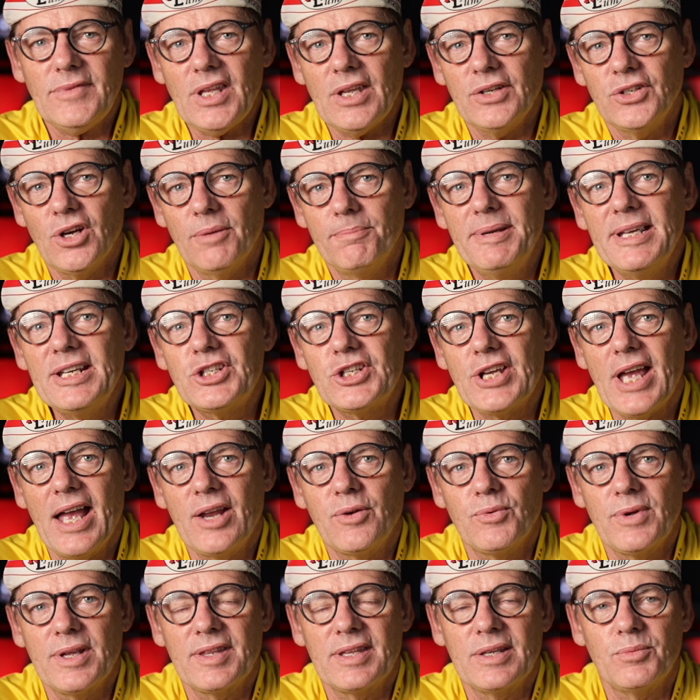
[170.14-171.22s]
your big chain
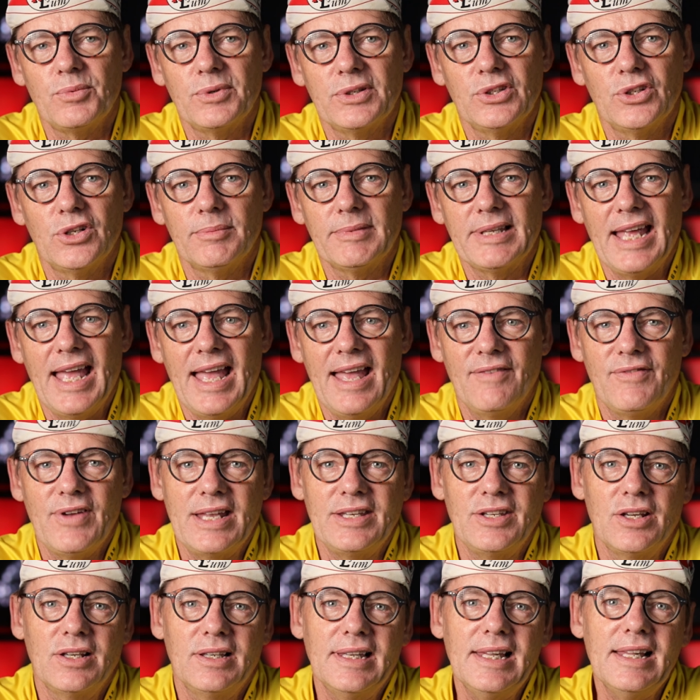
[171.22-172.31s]
ring that you would normally have
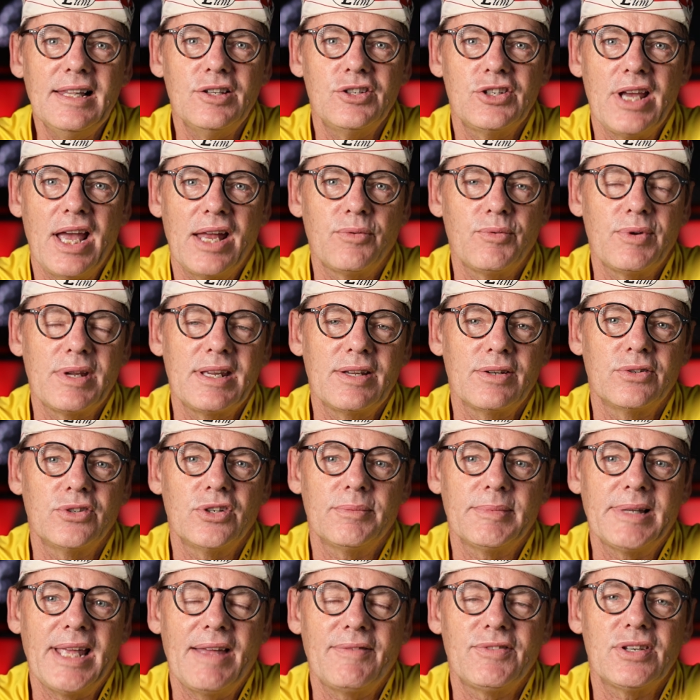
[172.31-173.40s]
and your little chain ring you would
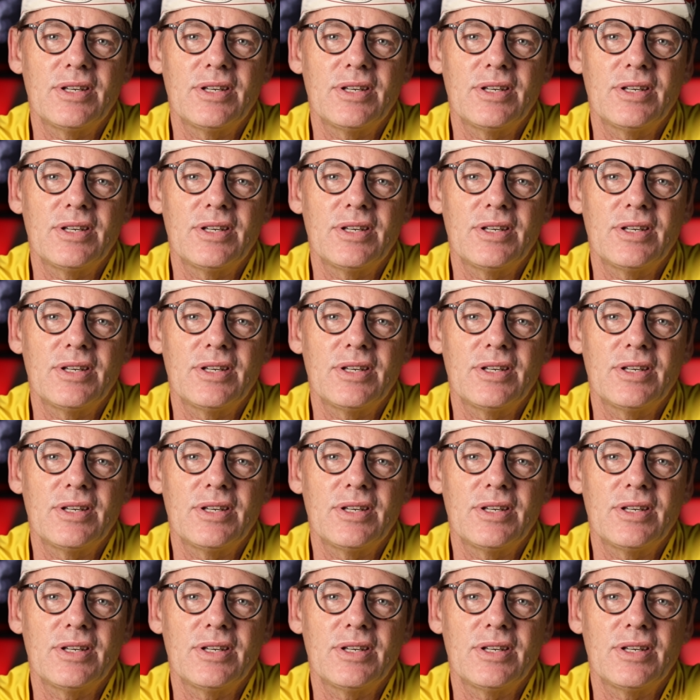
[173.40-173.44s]
normally have.